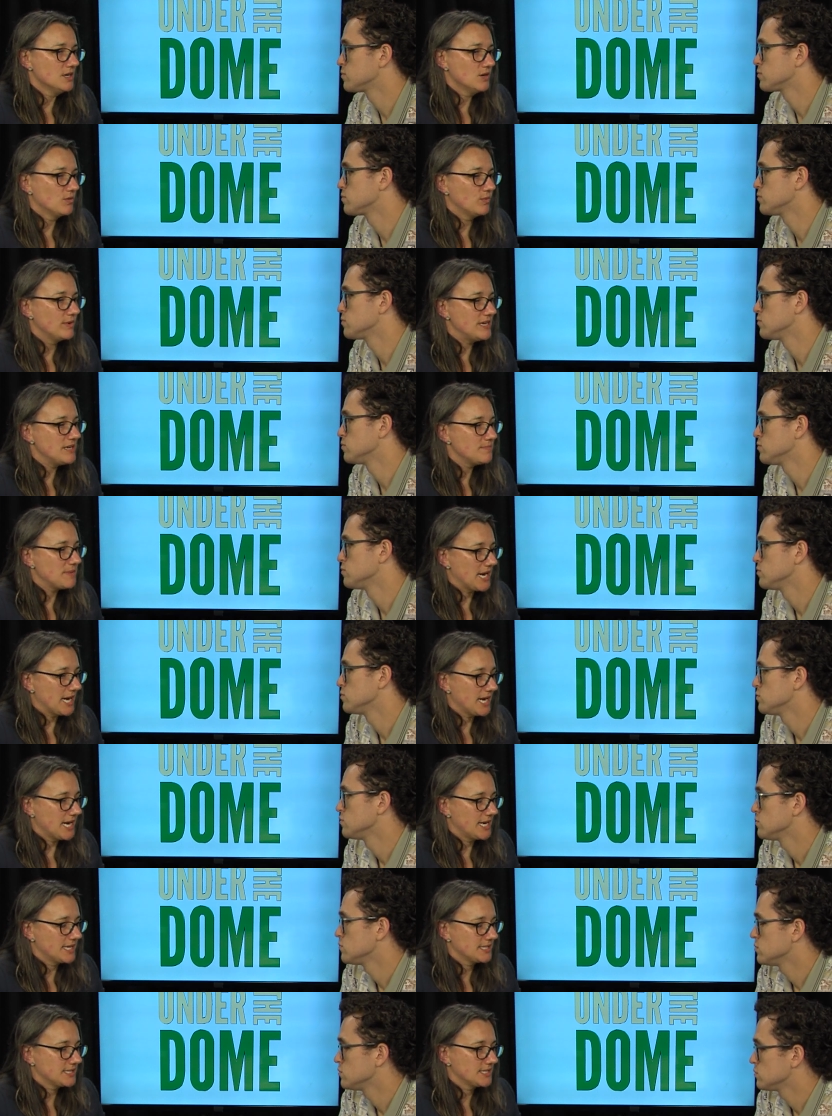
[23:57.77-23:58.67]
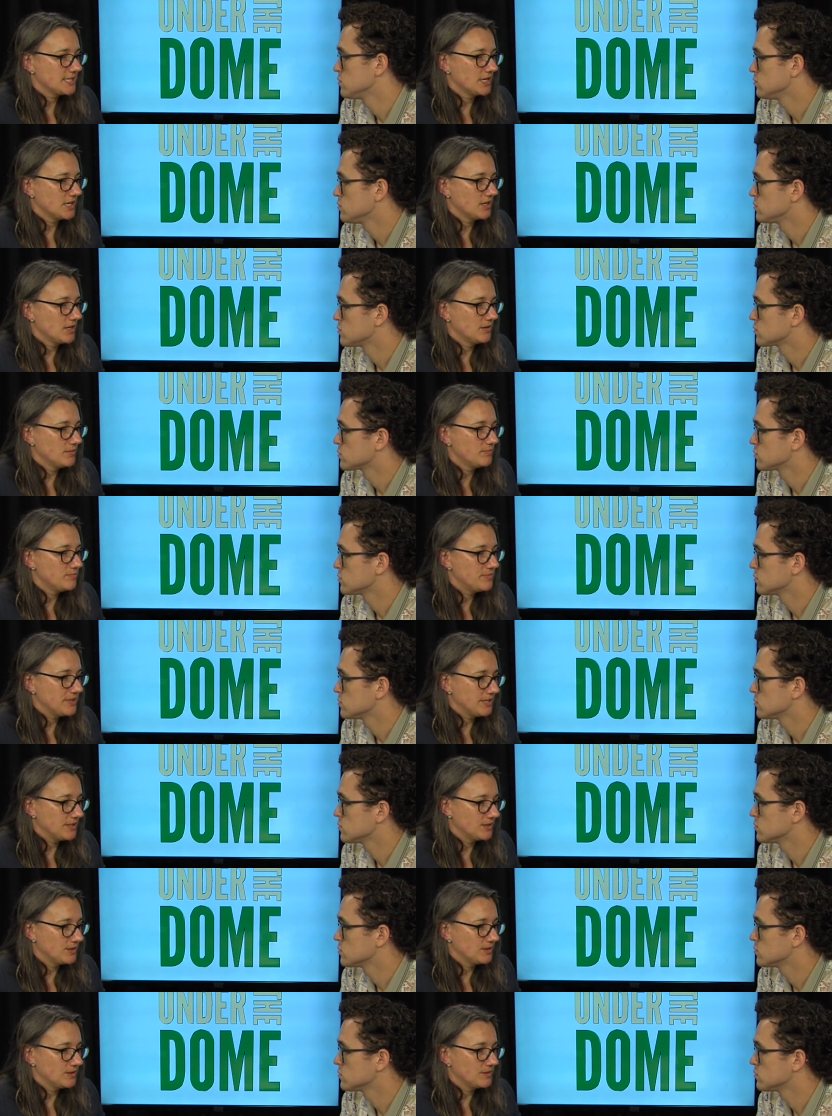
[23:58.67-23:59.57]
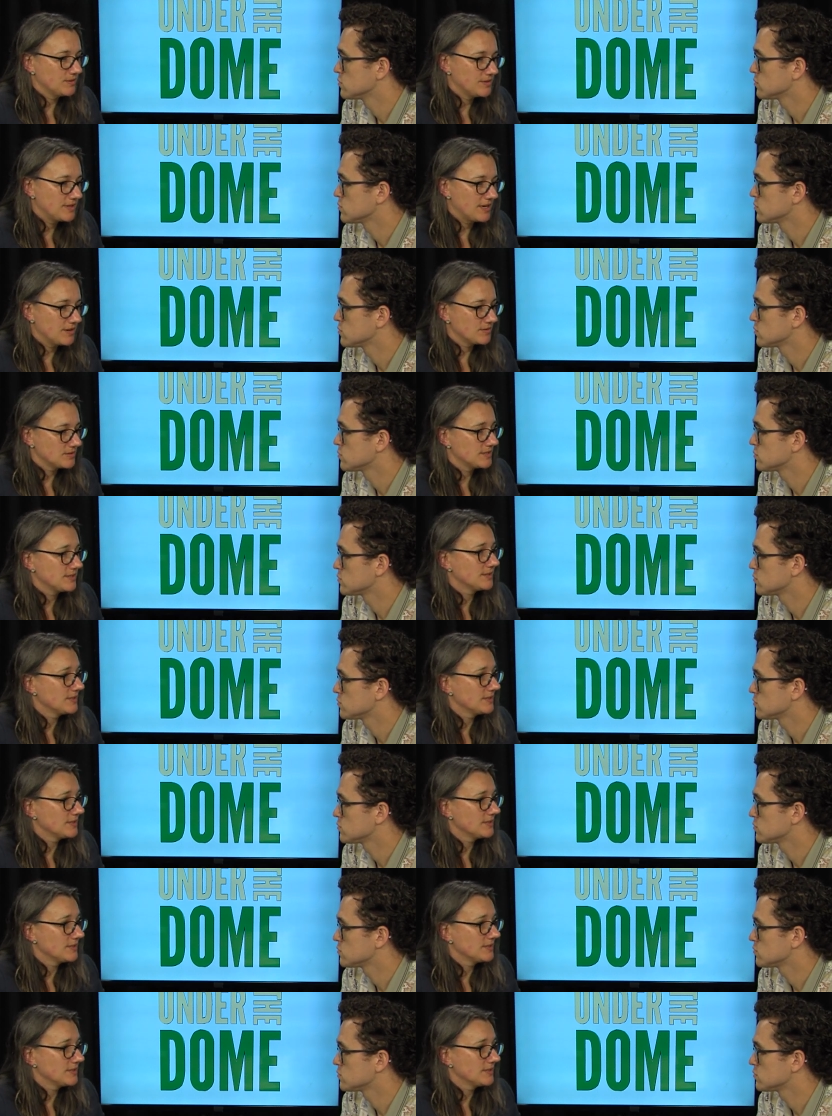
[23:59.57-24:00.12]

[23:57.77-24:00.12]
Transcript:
Speaker 1: we passed a bill that was